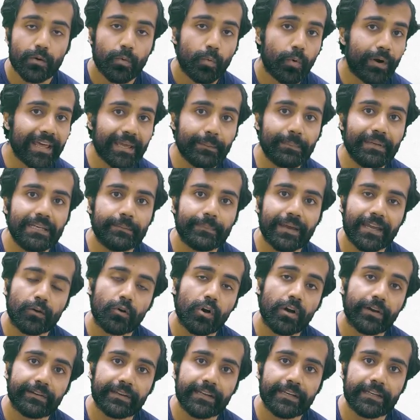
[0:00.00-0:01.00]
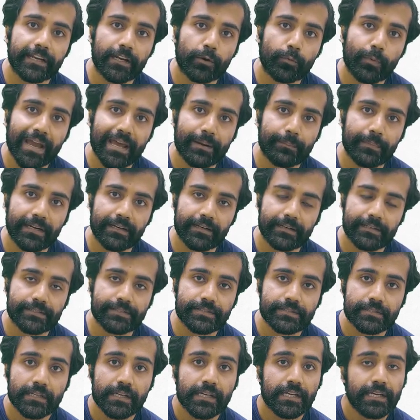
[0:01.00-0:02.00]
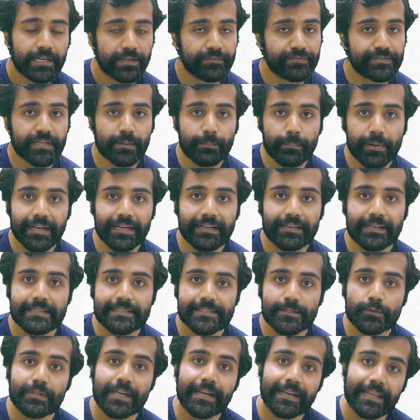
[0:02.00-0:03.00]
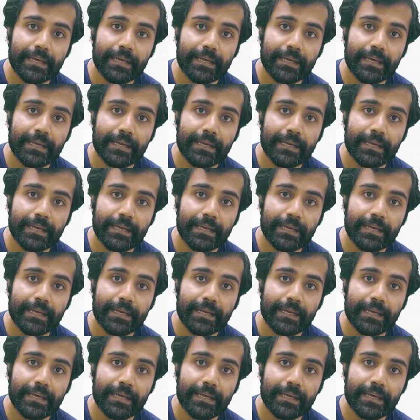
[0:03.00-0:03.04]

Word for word: What I mean by concrete requirement is if somebody tells you that,